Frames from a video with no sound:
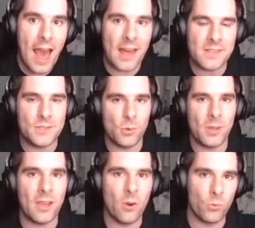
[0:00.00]
And
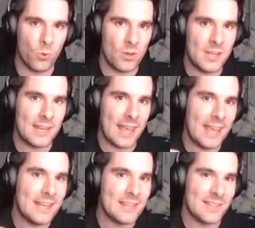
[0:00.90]
doing a run in
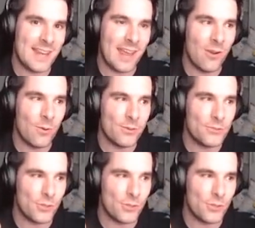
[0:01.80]
Hades now